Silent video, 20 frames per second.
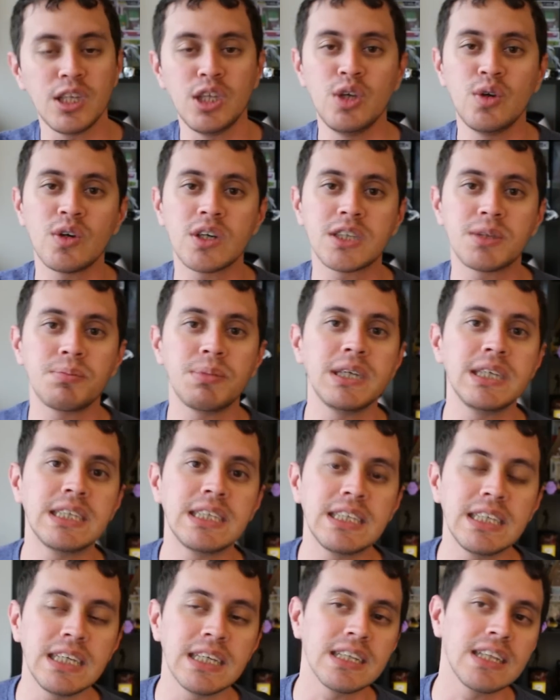
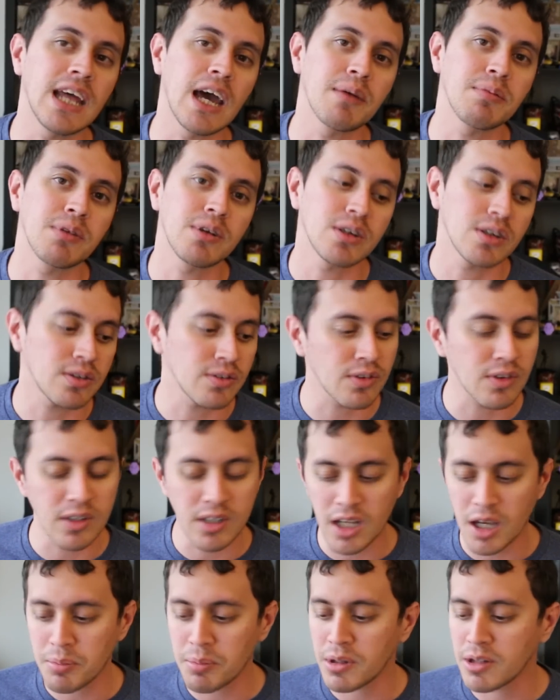USB-C adapters for a
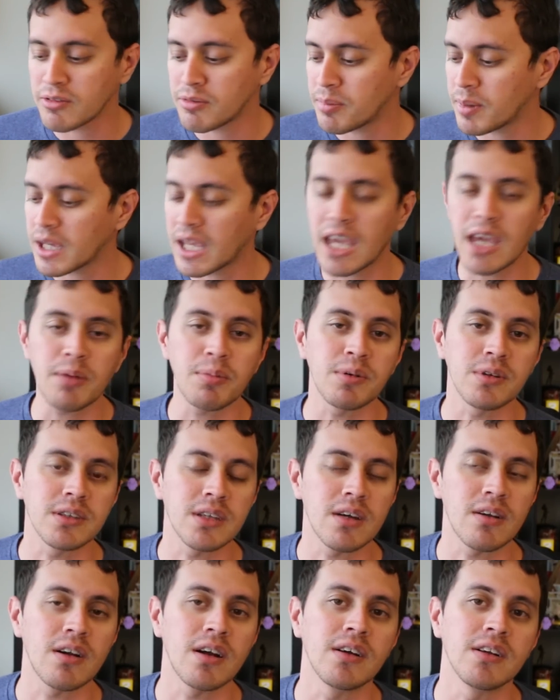couple of my cables
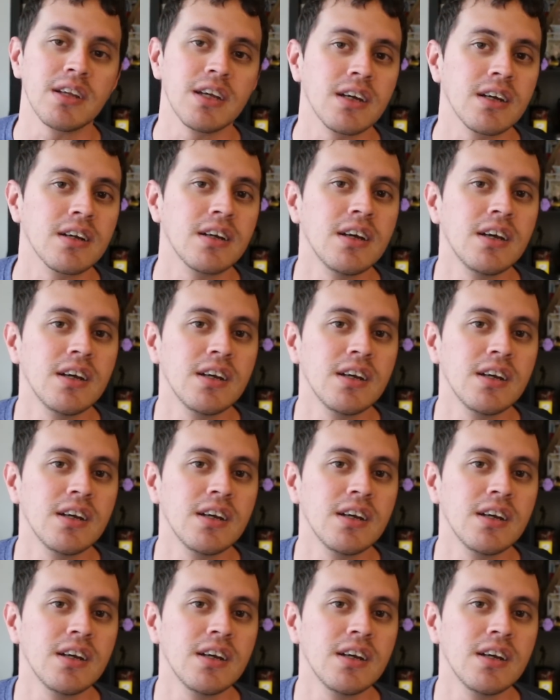around here